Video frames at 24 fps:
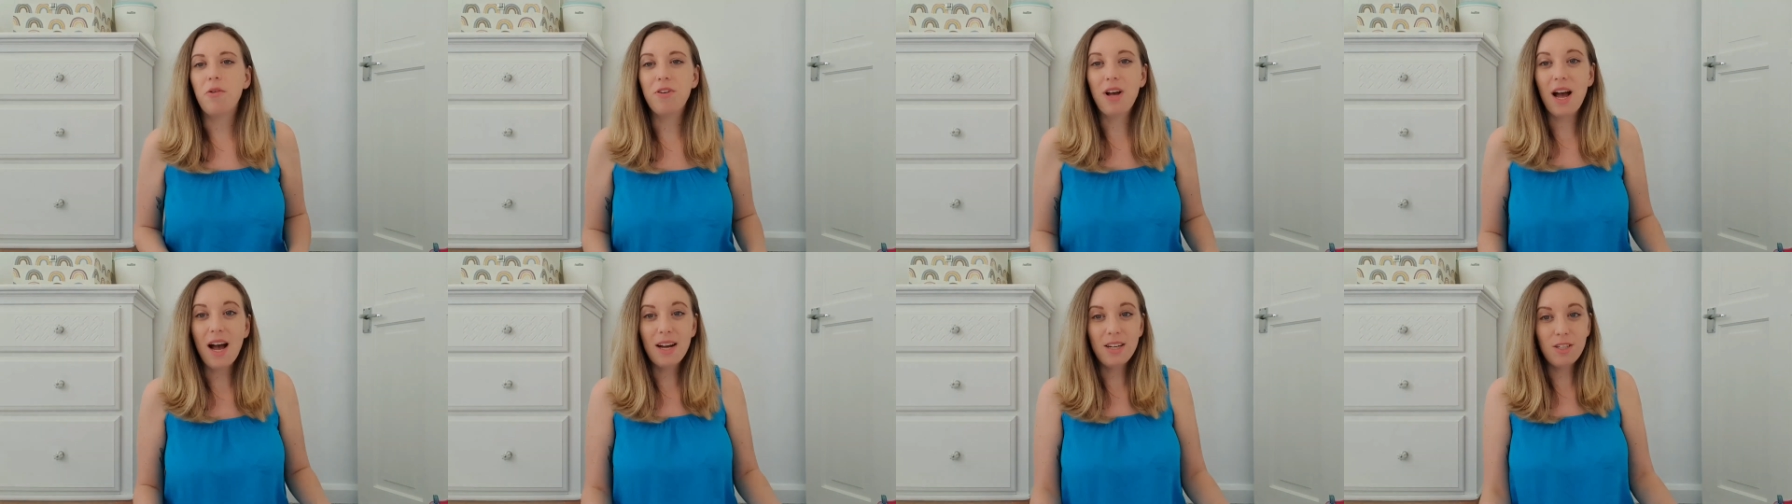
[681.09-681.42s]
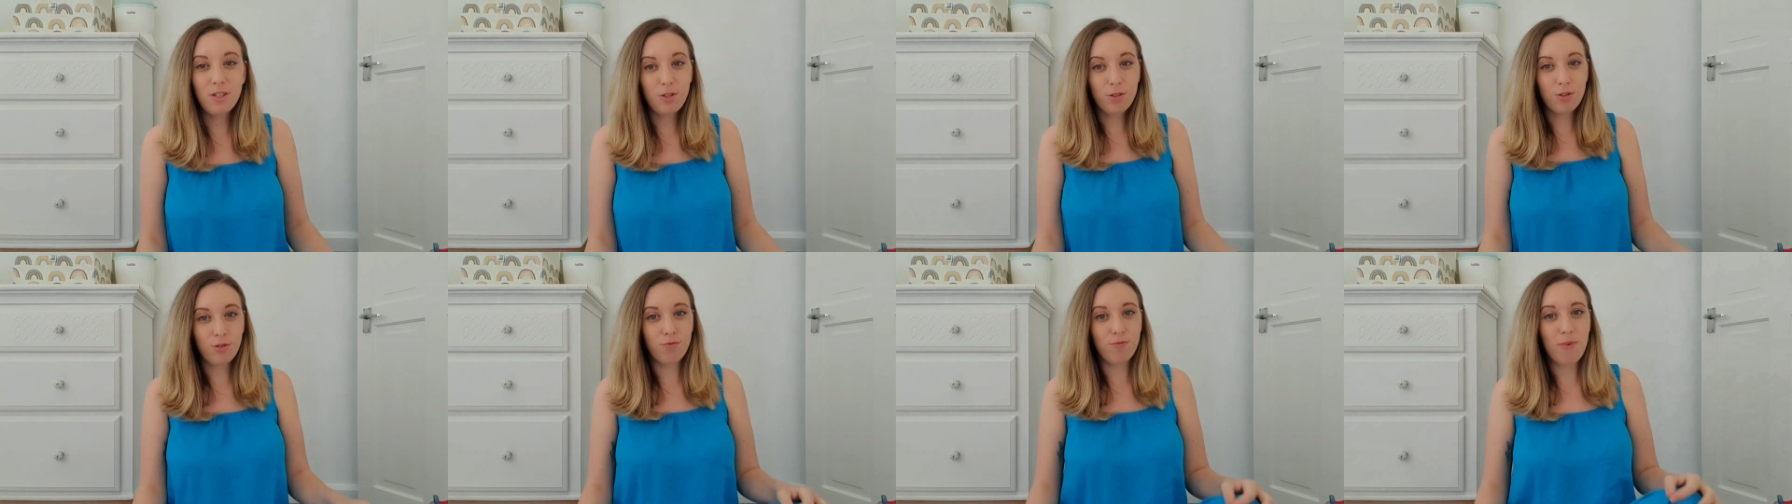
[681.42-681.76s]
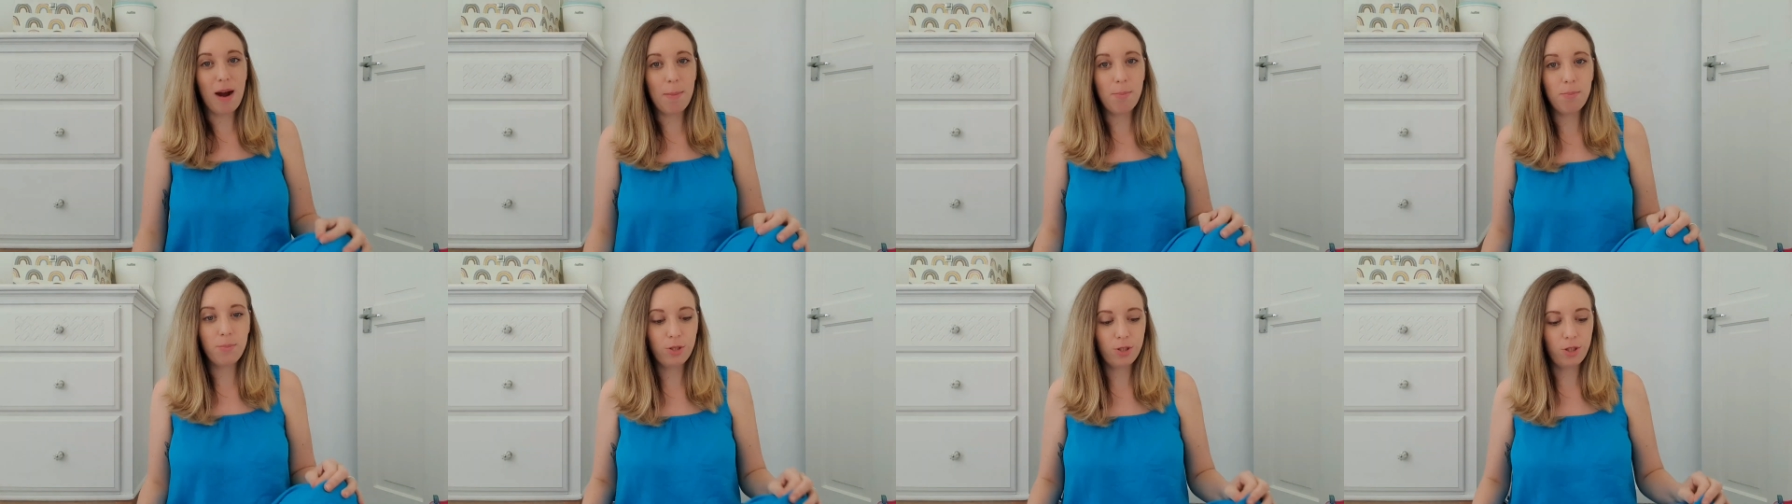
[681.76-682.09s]
kind of just
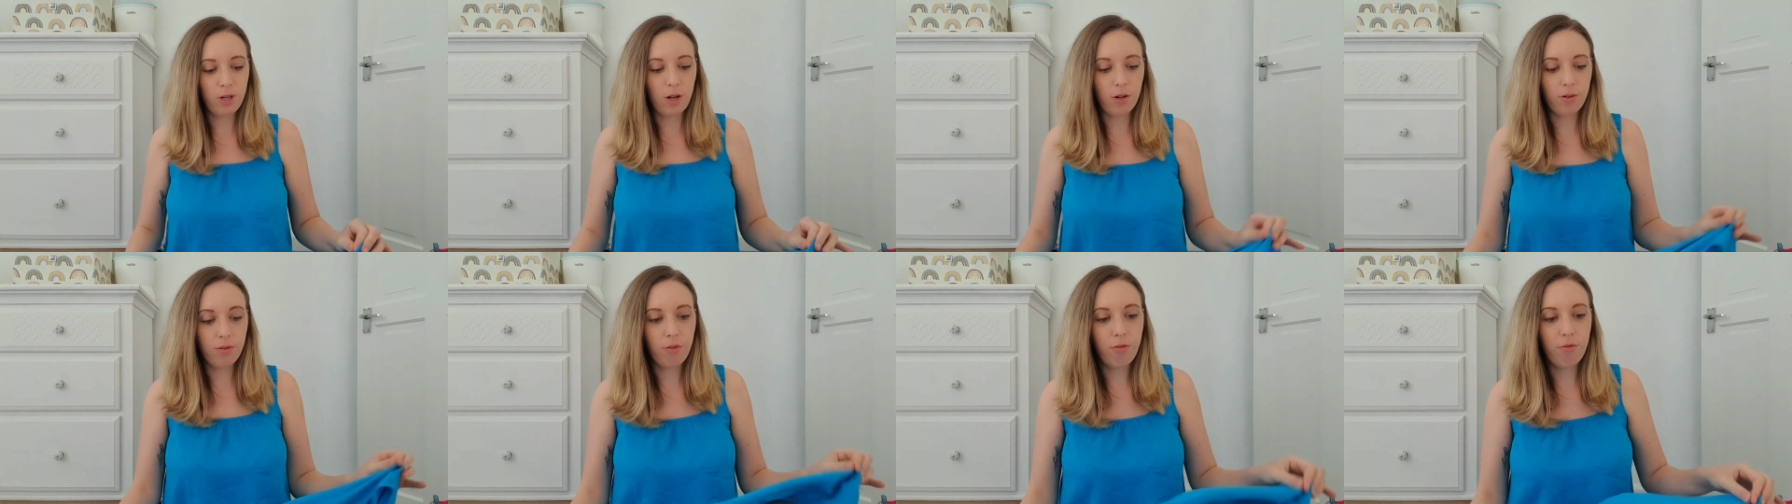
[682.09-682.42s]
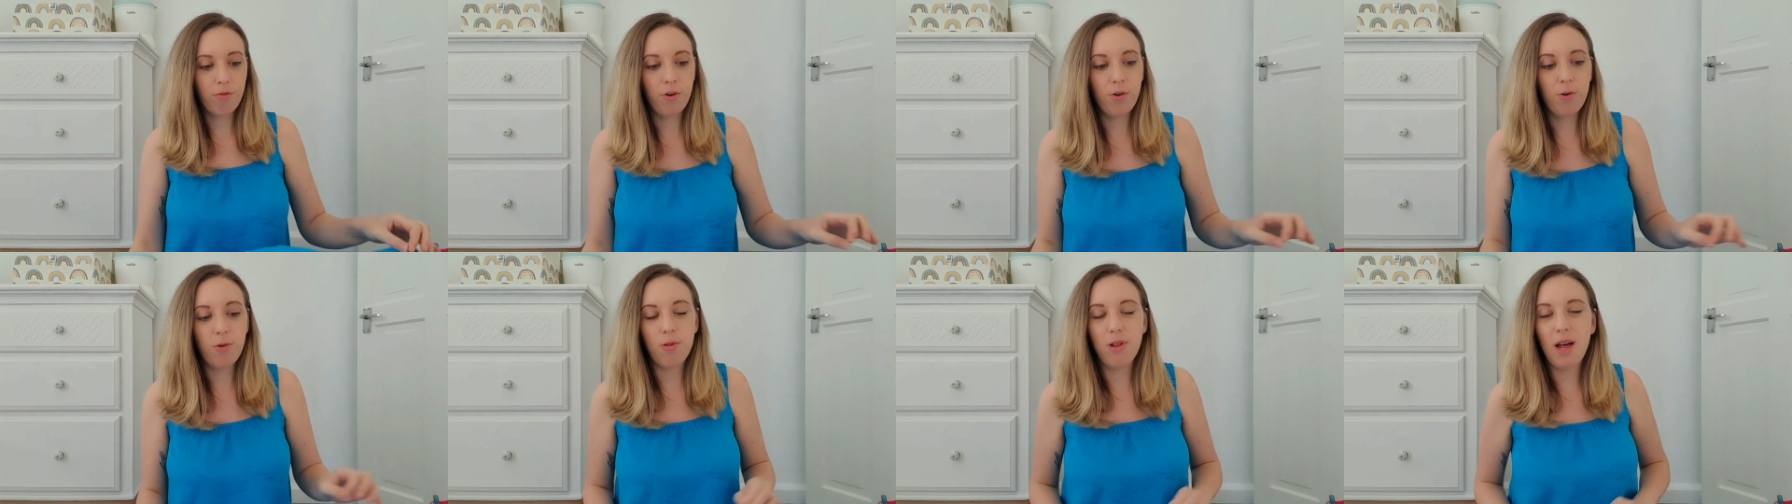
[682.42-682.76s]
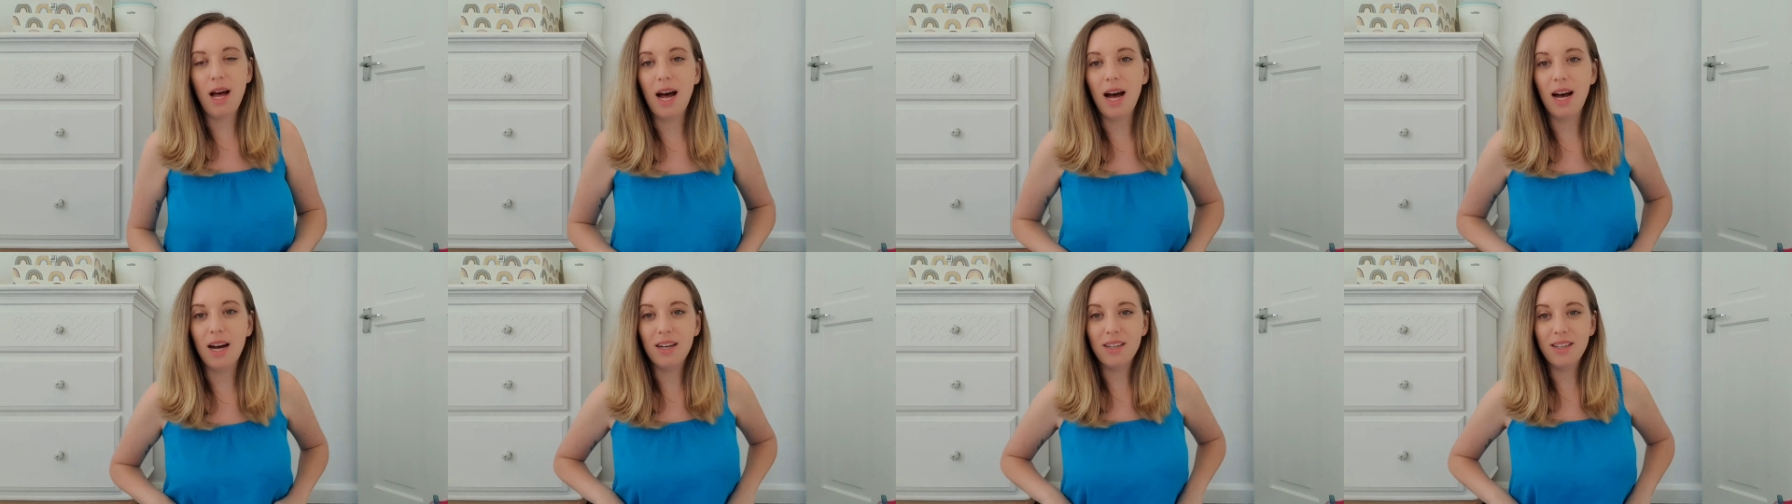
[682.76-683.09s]
rambled on through
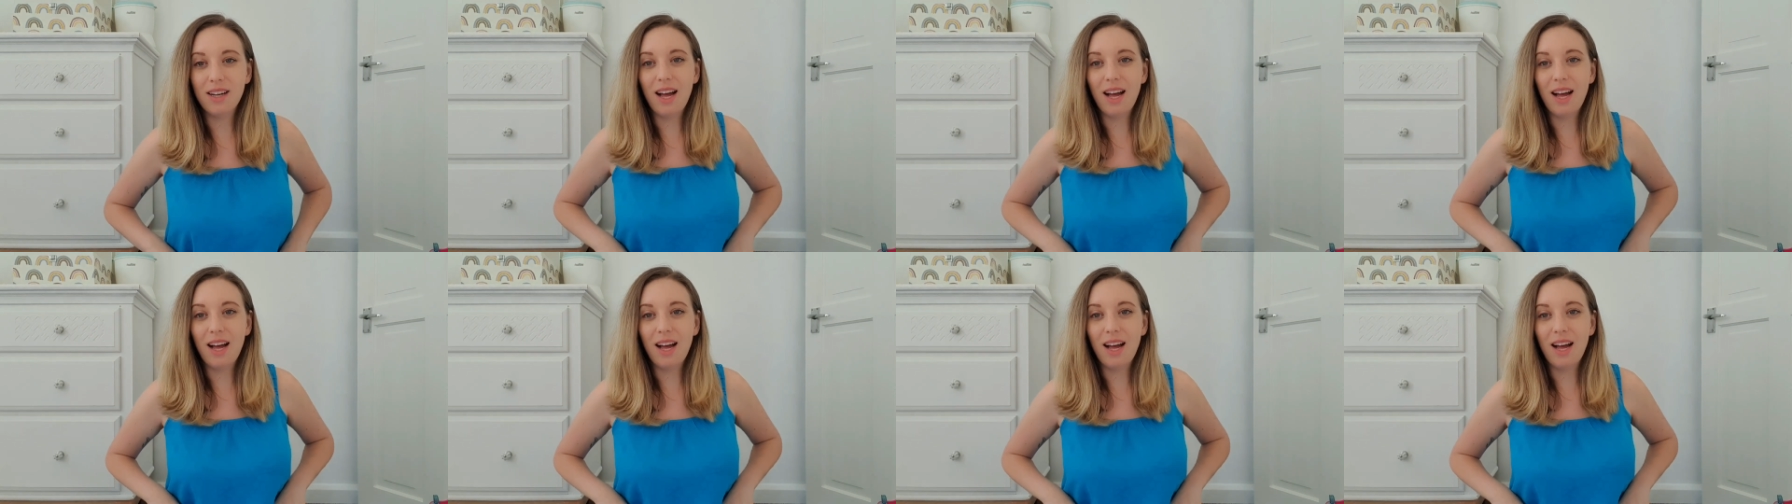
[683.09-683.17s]
that.